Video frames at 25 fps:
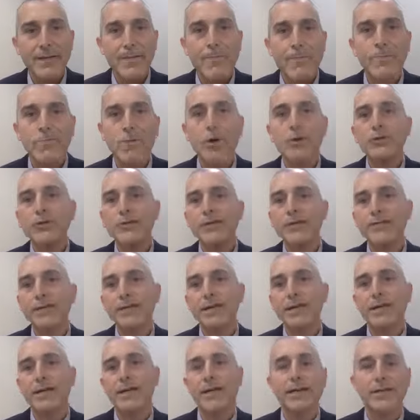most of the
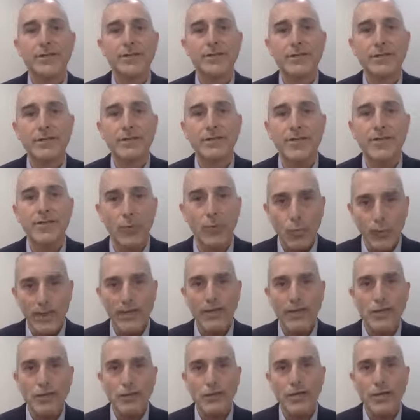conditions that we
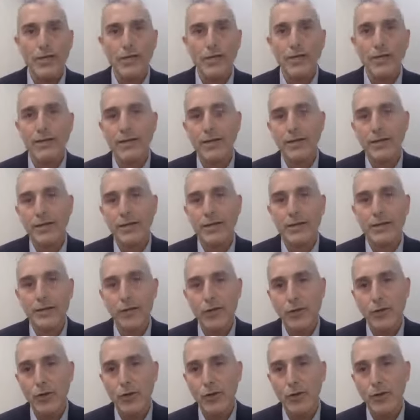treat in the
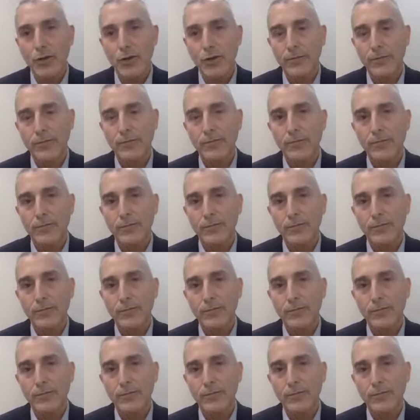shoulder